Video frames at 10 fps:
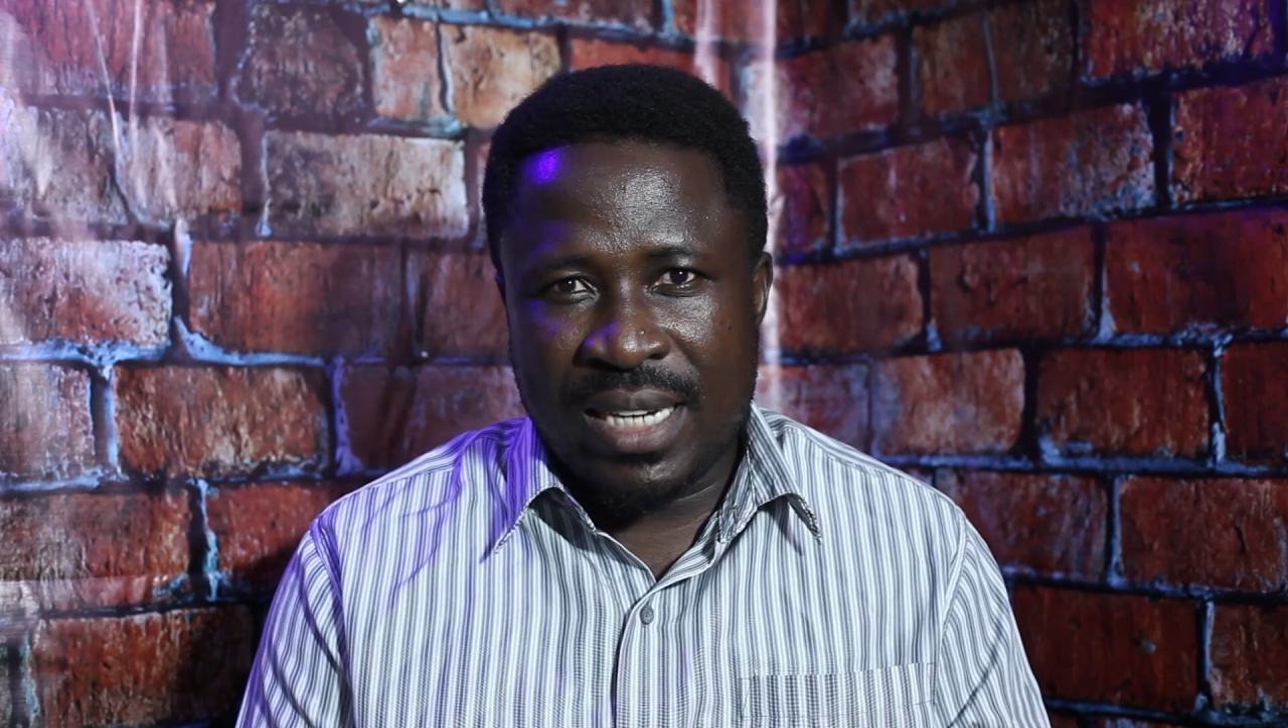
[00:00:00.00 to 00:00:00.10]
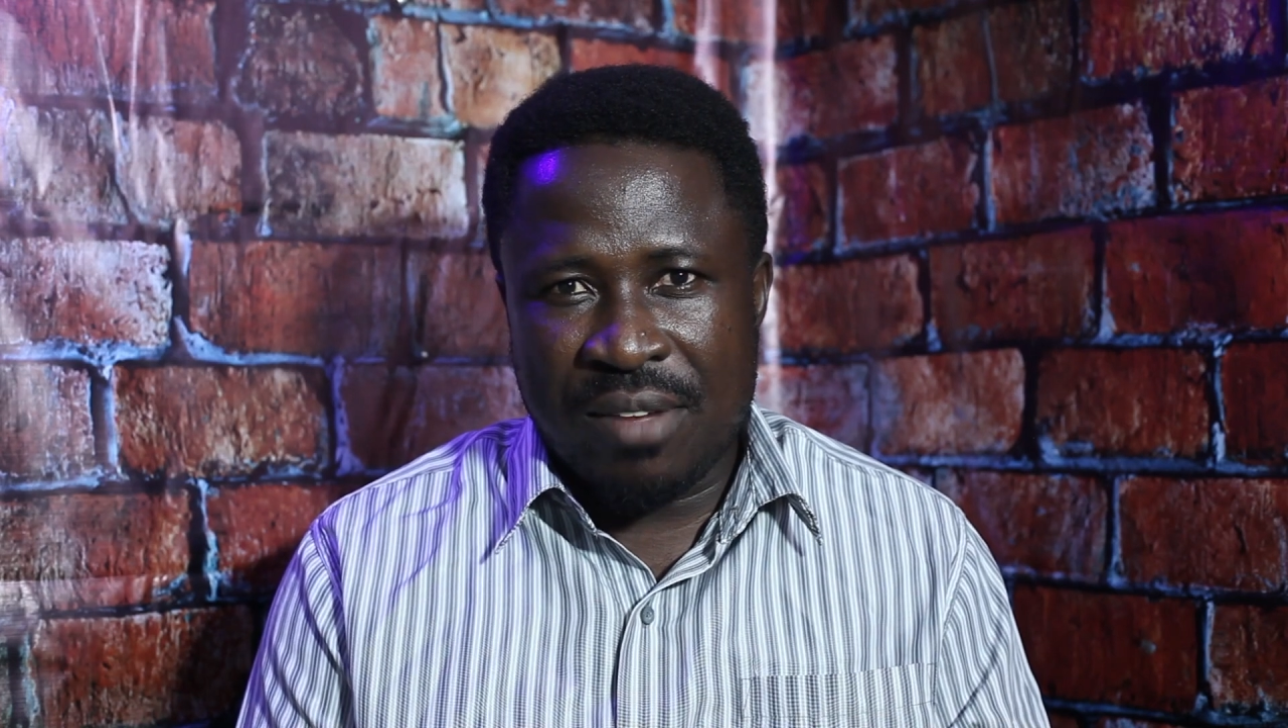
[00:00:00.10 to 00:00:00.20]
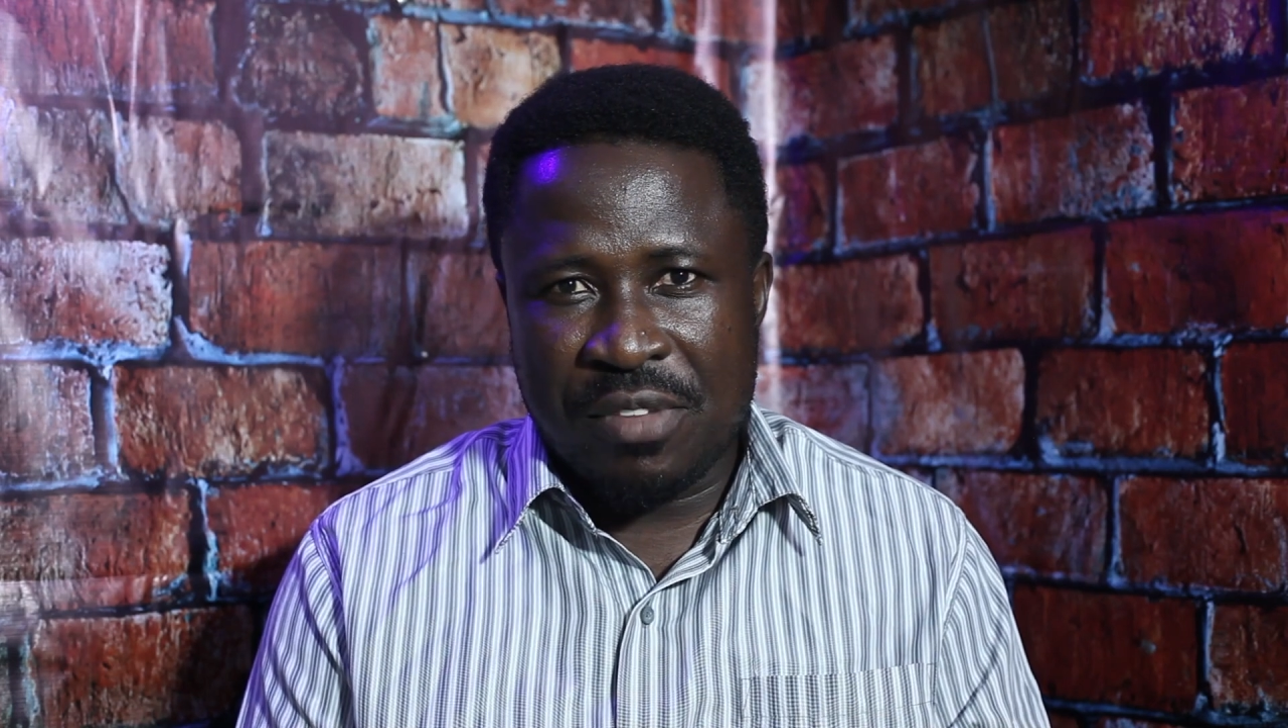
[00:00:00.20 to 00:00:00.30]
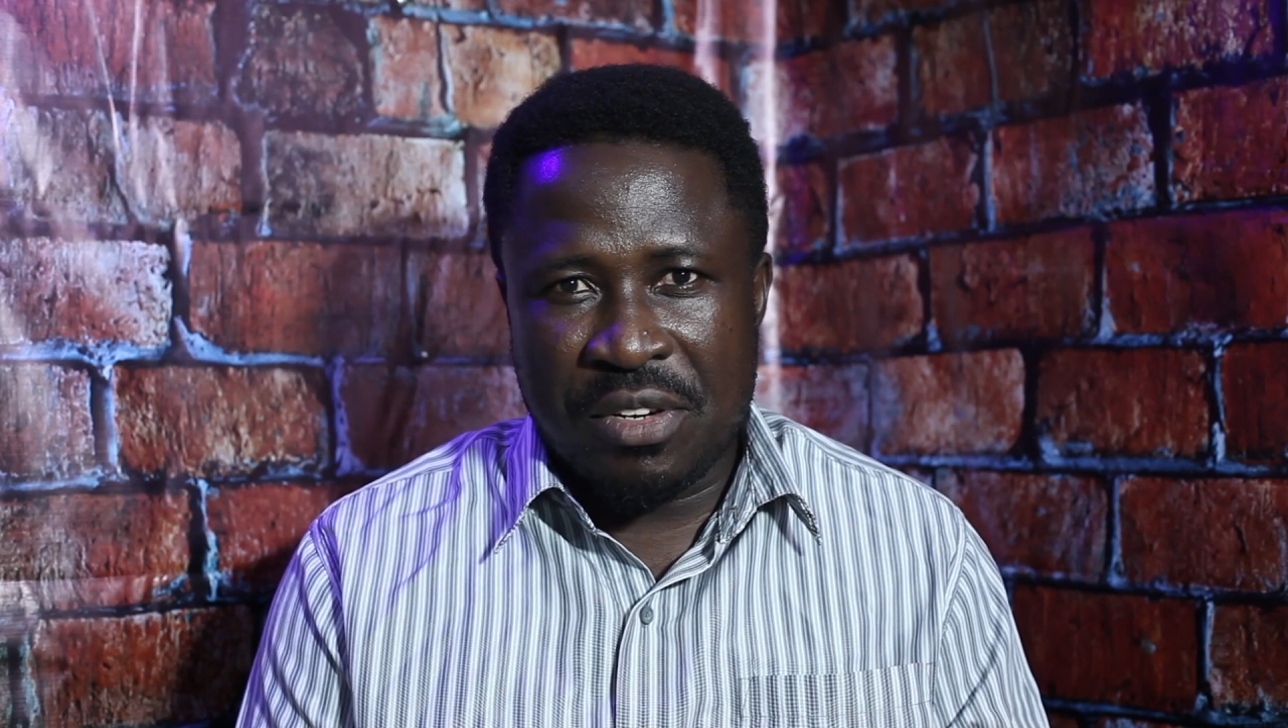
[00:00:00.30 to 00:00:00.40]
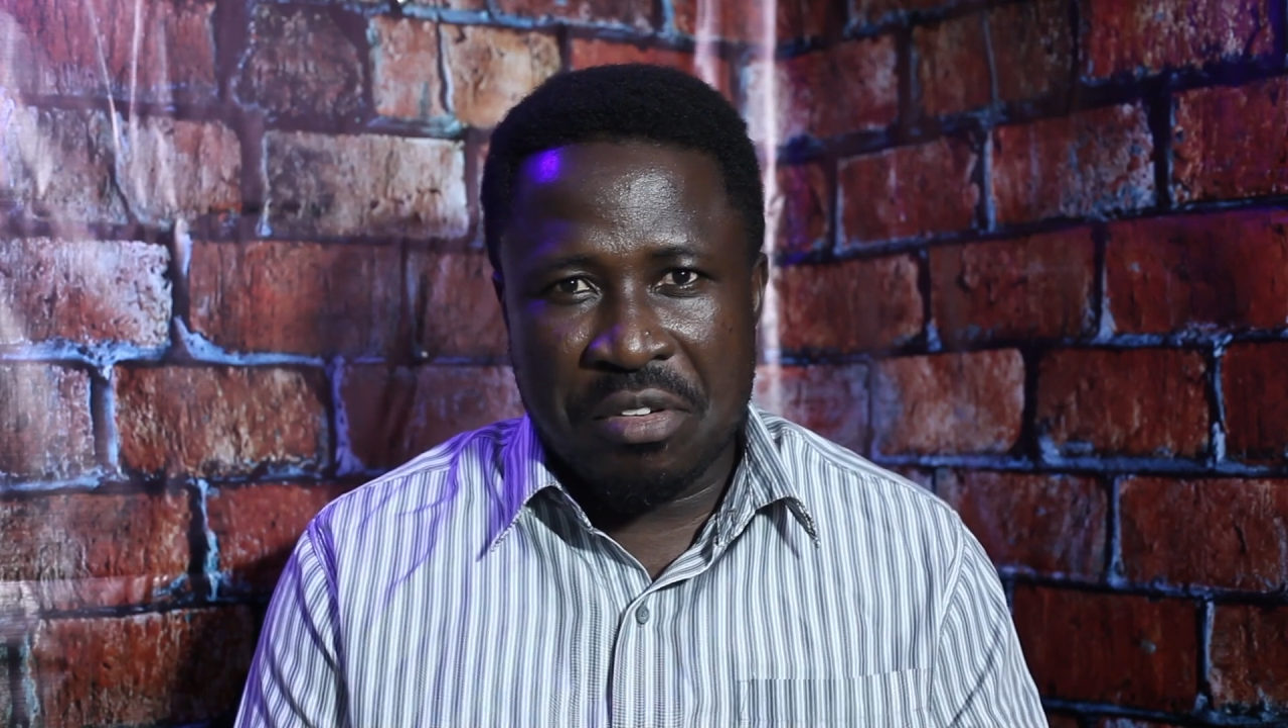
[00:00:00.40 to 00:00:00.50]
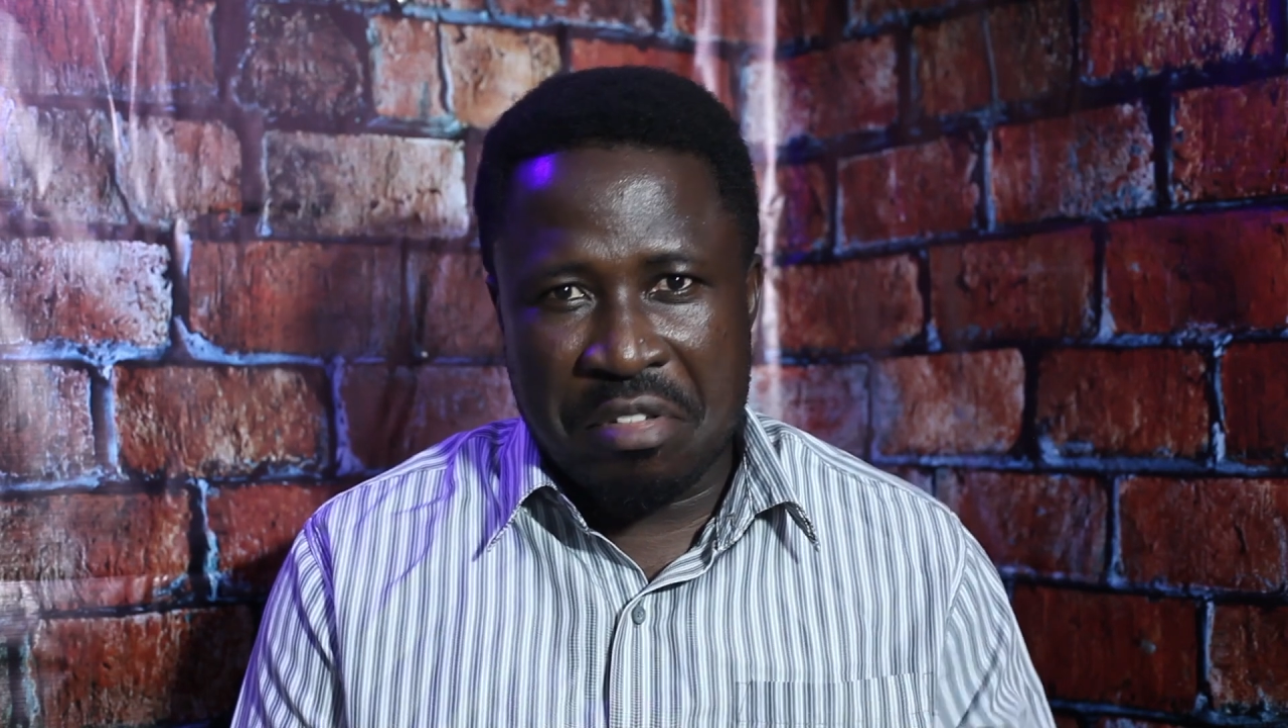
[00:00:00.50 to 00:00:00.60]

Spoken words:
that video